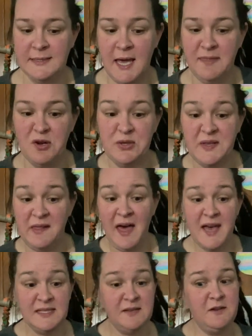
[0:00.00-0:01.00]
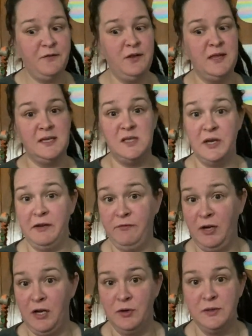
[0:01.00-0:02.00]
And there's lots of different things you can
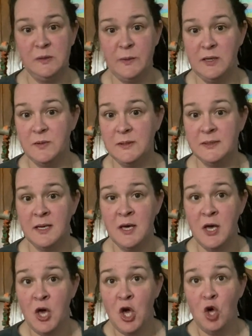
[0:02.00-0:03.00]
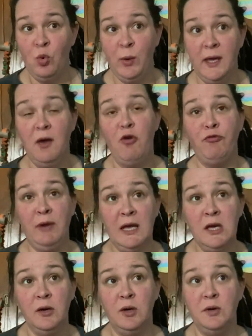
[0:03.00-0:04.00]
reuse. We
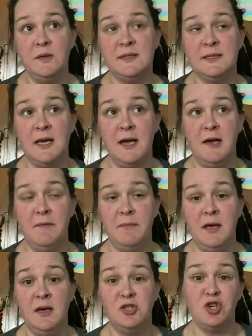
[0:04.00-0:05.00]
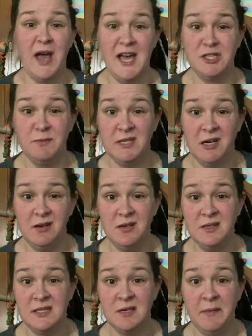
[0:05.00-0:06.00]
reuse some trash
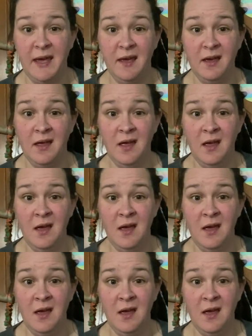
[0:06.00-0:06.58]
materials to make